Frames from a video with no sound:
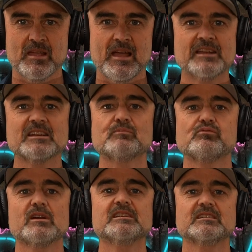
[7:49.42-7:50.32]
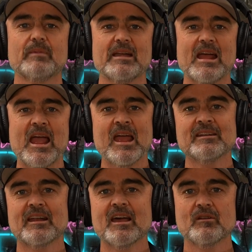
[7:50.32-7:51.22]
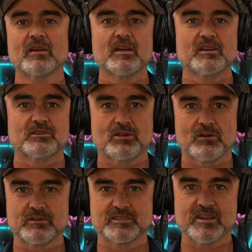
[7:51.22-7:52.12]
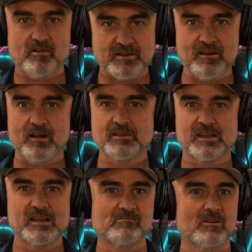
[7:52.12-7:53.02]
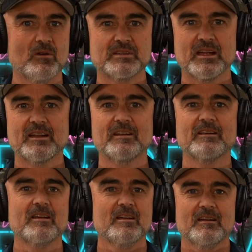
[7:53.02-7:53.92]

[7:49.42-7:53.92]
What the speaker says: Antidepressants have been handed out to 0 to 19-year-olds at an